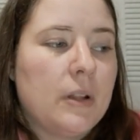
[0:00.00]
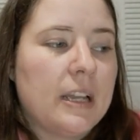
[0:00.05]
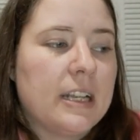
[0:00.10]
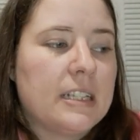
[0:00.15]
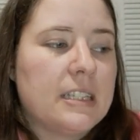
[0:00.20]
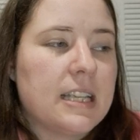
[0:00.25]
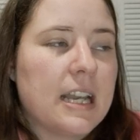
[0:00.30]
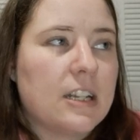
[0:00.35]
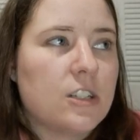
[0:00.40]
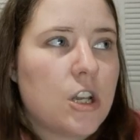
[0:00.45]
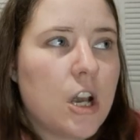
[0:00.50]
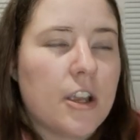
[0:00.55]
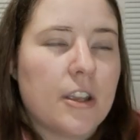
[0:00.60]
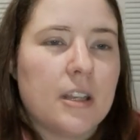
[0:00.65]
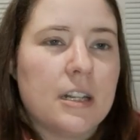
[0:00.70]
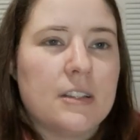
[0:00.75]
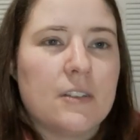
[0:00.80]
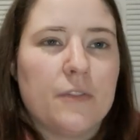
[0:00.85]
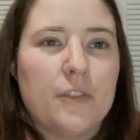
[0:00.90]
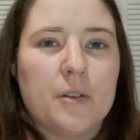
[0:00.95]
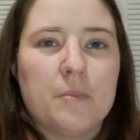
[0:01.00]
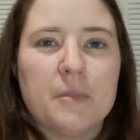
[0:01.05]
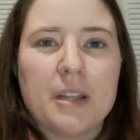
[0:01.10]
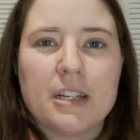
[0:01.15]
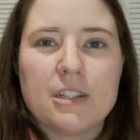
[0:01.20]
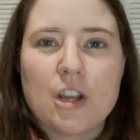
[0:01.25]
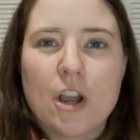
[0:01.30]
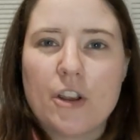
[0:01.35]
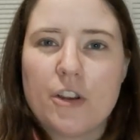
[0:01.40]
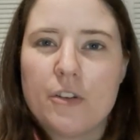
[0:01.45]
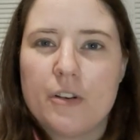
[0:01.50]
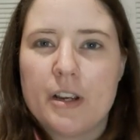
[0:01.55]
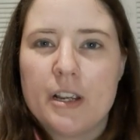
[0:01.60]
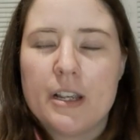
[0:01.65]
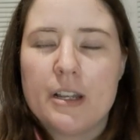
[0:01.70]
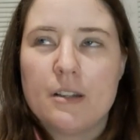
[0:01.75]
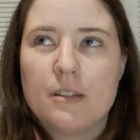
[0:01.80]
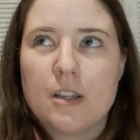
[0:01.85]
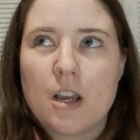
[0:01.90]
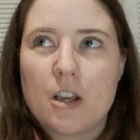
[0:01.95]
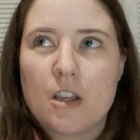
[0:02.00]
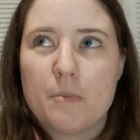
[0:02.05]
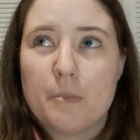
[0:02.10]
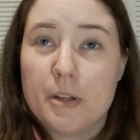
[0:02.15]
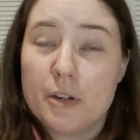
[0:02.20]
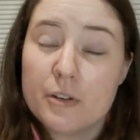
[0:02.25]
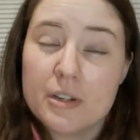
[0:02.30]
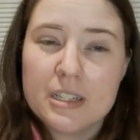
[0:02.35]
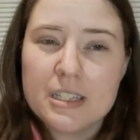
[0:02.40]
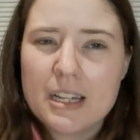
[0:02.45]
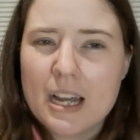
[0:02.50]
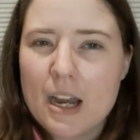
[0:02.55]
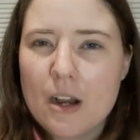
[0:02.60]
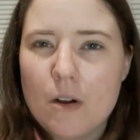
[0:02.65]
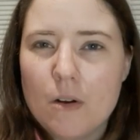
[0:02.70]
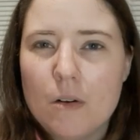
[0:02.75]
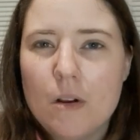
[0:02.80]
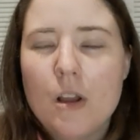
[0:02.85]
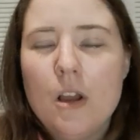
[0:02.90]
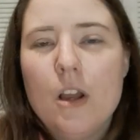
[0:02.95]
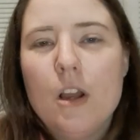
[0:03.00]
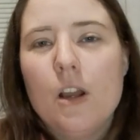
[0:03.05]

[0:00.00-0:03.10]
like, it's filmed like documentary style,